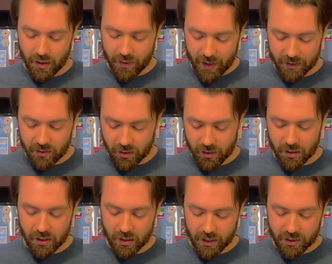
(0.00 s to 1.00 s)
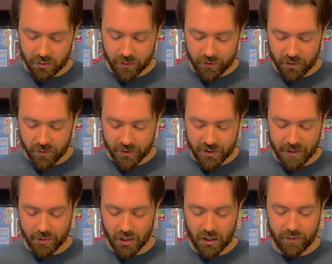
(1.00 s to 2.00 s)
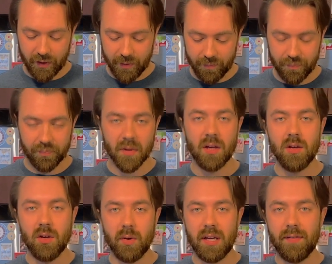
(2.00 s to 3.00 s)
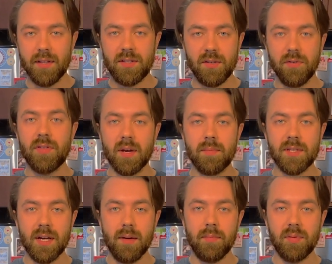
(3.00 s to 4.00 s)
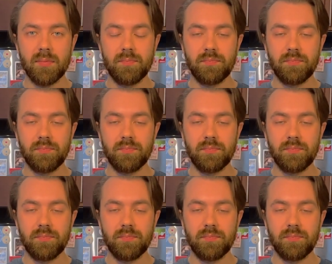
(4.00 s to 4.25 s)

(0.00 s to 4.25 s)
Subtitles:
that's our review for Steeped Coffee. We give it 2 thumbs up,